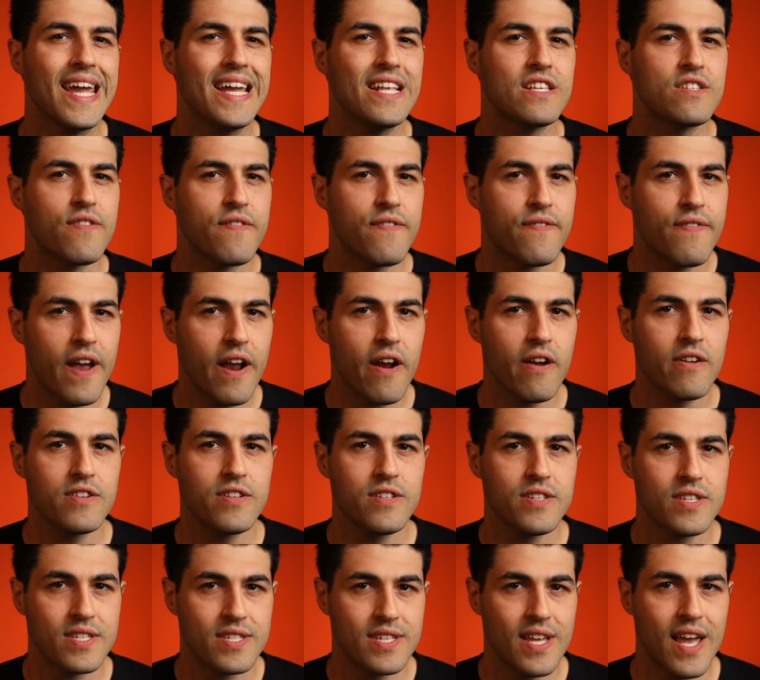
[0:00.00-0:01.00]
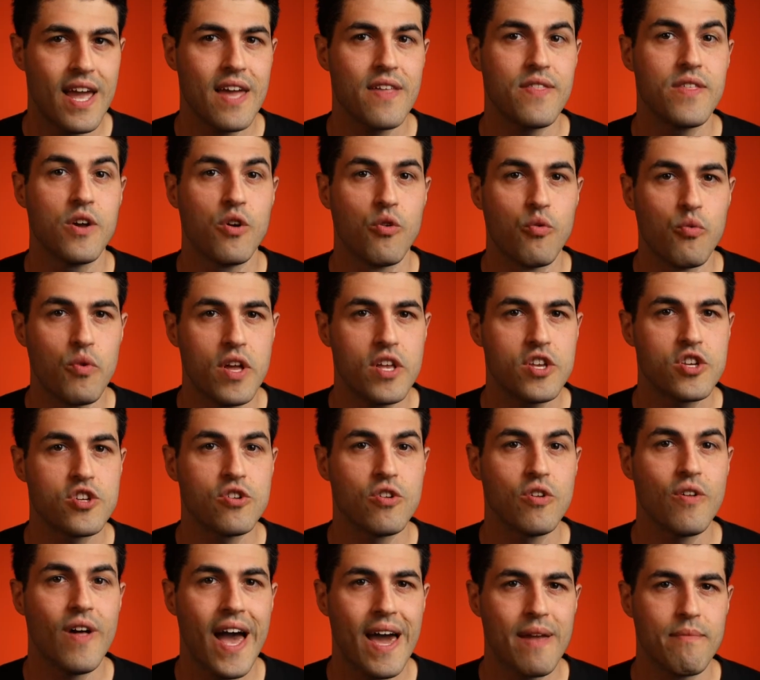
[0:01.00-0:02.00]
it's fair to say the
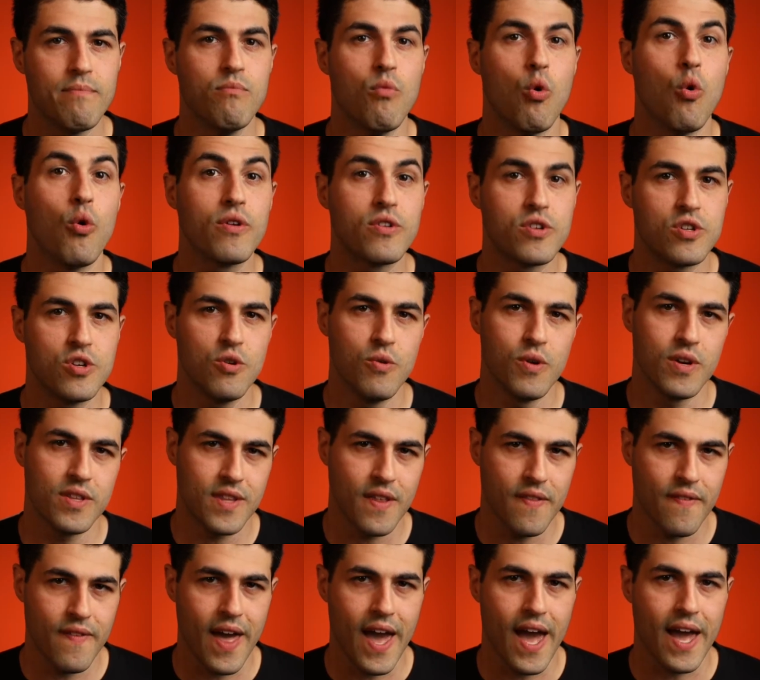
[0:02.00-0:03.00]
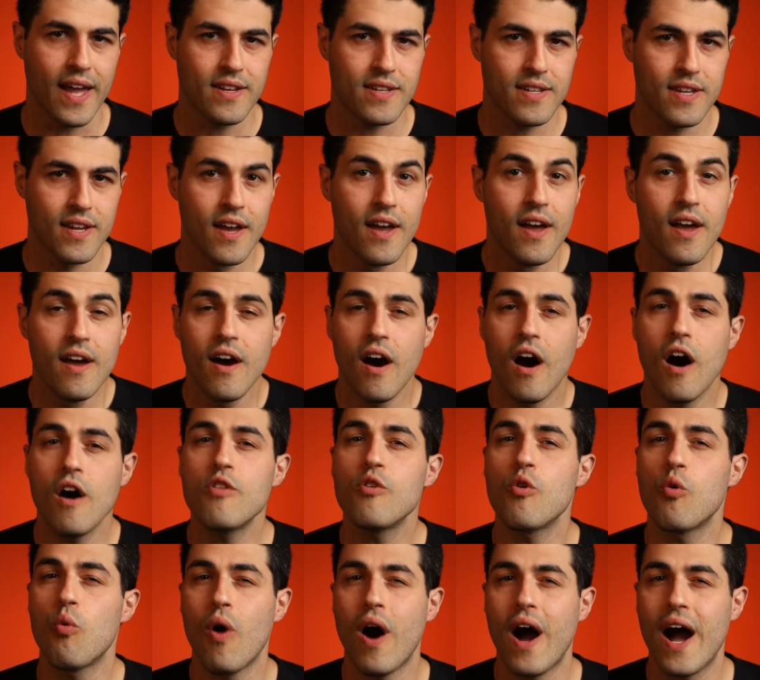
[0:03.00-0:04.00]
original had more to it than that.
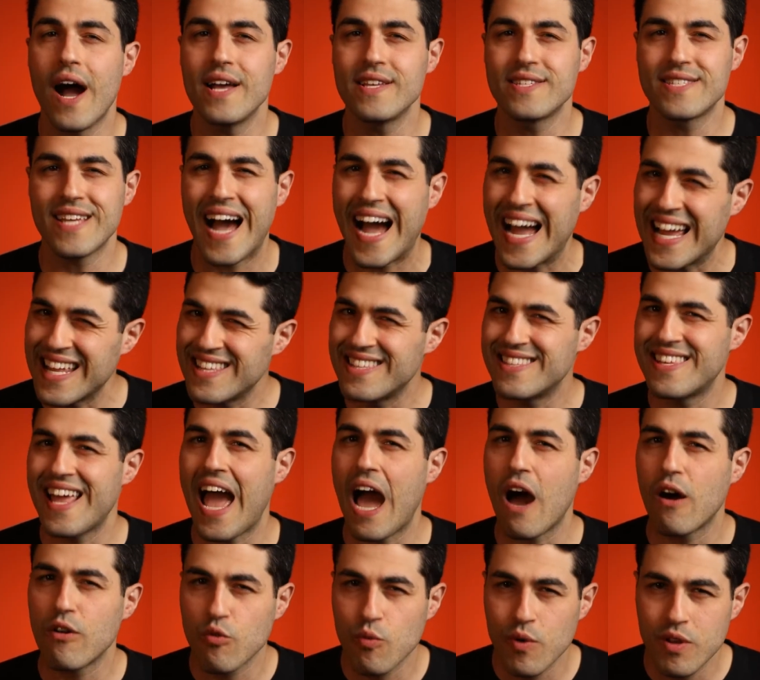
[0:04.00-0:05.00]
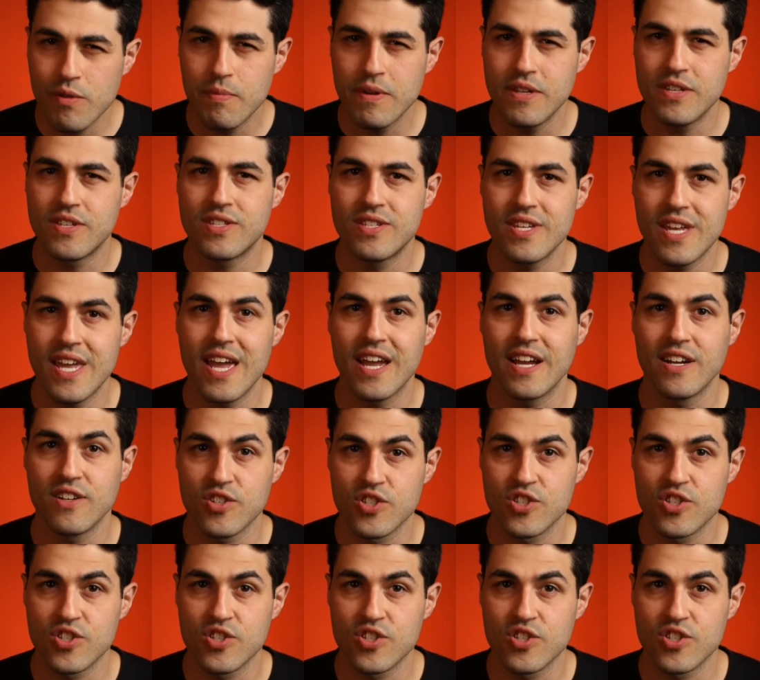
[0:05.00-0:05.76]
Otherwise, I doubt we'd be seeing a